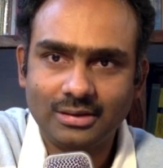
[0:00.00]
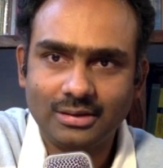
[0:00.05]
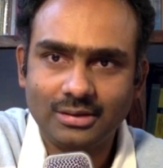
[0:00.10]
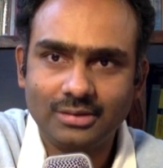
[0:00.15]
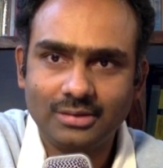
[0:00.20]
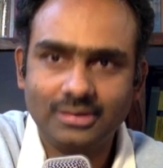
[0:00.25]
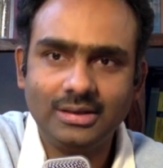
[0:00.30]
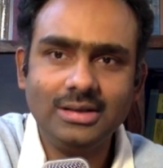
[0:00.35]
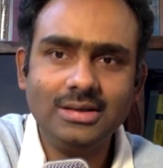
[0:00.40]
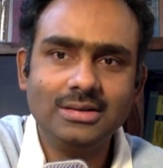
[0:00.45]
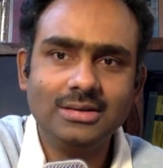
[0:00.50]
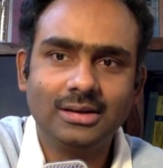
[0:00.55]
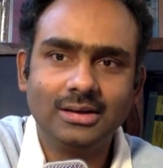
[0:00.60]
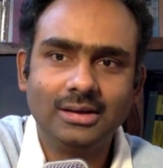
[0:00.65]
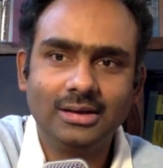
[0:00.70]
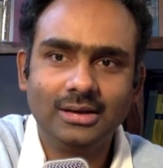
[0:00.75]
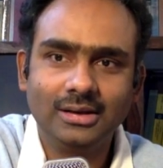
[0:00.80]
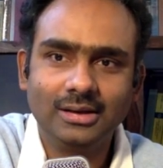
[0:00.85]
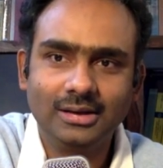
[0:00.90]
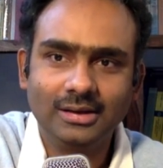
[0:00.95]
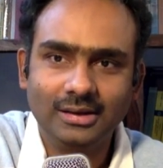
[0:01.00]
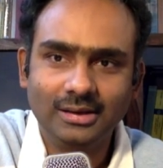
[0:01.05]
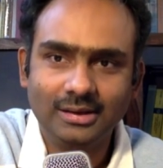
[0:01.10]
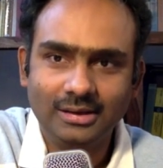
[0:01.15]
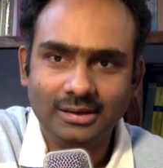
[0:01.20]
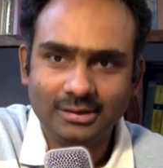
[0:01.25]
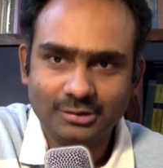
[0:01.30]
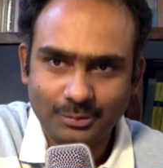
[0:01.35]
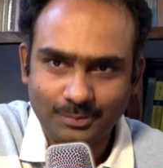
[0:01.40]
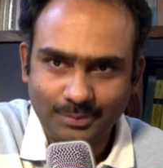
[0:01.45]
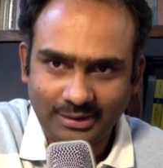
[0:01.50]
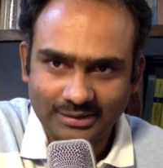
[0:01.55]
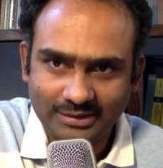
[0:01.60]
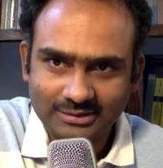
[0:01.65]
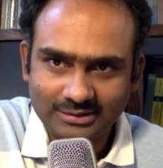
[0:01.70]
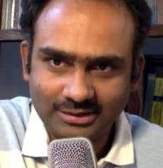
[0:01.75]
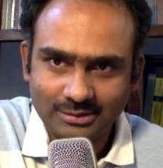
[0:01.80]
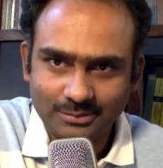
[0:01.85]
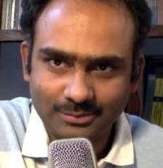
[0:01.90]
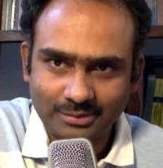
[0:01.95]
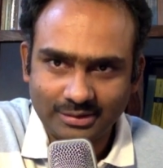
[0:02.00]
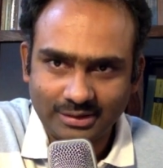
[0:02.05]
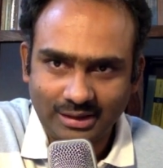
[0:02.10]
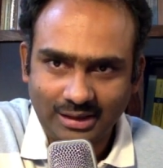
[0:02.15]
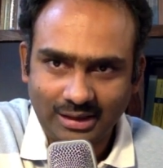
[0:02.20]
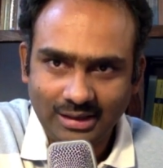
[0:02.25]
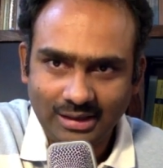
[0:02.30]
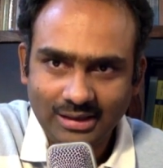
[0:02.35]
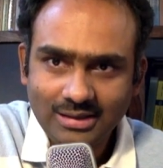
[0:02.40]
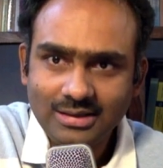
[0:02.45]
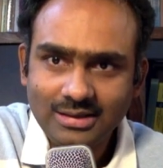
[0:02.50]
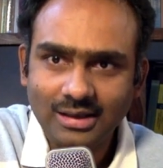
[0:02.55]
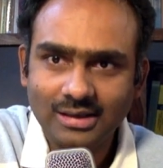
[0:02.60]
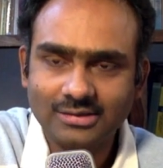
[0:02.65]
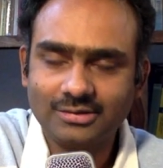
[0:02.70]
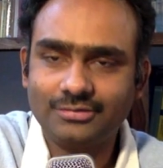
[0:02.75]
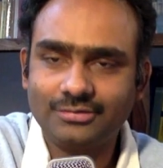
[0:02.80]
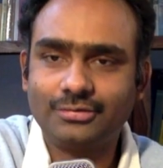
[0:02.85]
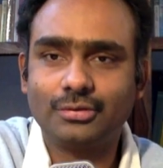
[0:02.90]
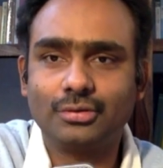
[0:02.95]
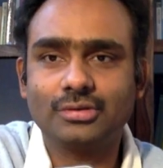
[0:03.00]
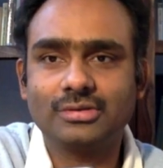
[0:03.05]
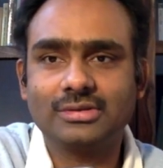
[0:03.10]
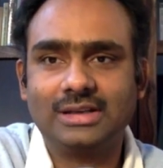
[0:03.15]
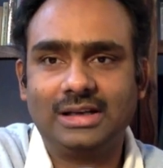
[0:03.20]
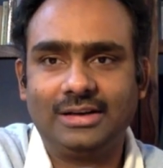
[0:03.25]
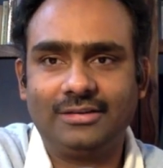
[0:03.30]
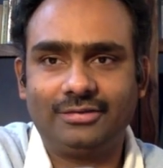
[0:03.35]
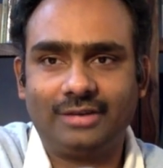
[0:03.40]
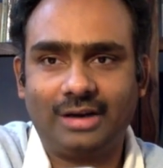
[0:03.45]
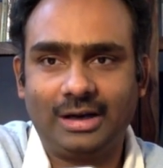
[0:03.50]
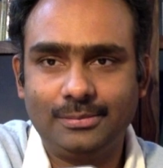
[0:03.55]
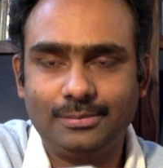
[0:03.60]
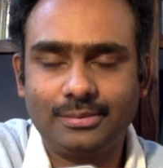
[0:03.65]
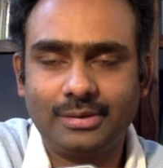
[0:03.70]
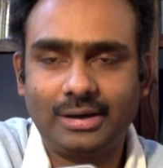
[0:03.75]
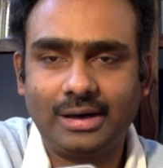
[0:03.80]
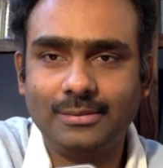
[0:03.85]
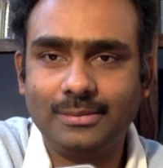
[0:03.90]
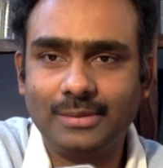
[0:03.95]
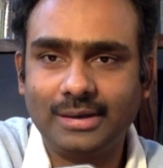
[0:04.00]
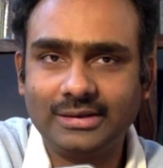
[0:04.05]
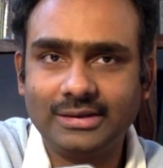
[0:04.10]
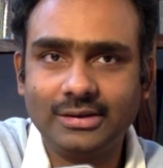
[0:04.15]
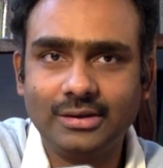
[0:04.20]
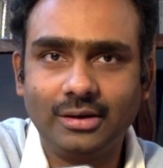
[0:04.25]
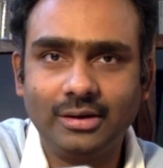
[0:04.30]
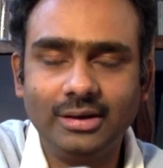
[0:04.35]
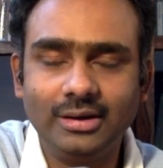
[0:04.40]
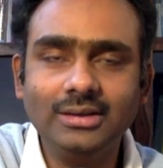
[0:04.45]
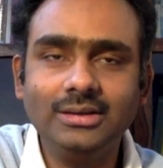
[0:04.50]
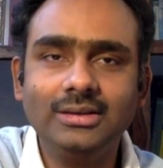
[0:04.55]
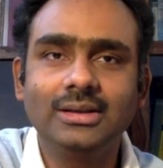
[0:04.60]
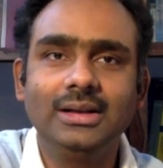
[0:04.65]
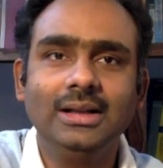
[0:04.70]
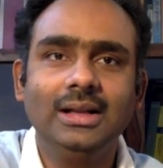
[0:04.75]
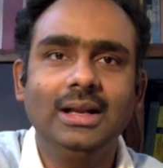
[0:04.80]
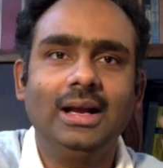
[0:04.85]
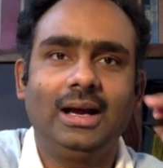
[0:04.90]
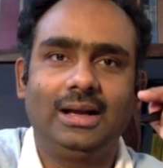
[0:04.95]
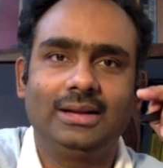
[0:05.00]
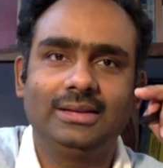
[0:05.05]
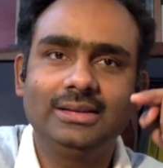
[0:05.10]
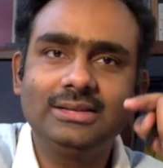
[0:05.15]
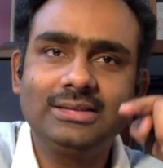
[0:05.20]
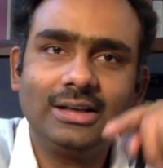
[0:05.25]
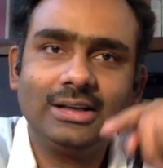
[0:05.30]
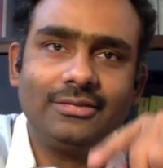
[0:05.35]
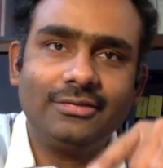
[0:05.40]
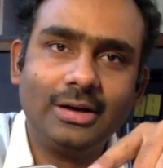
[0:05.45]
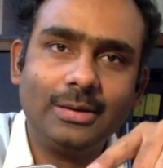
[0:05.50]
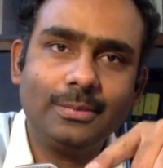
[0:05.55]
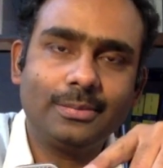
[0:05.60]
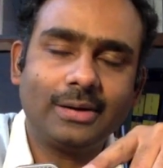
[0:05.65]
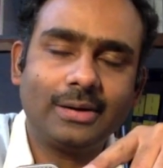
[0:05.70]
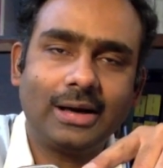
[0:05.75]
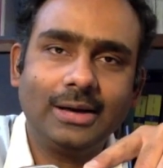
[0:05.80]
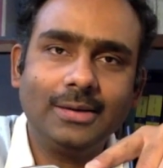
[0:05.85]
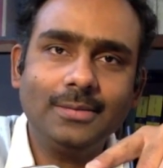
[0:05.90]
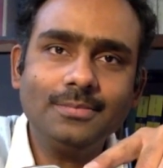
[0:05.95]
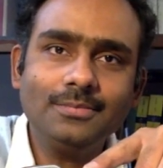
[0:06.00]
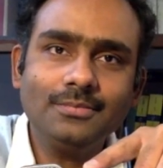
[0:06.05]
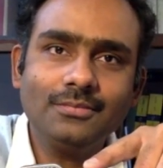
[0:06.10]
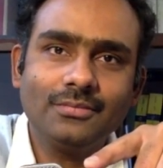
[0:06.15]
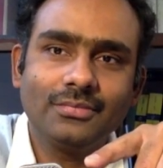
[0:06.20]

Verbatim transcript: okay so particle number i has a force fi prime acting on it and this fi prime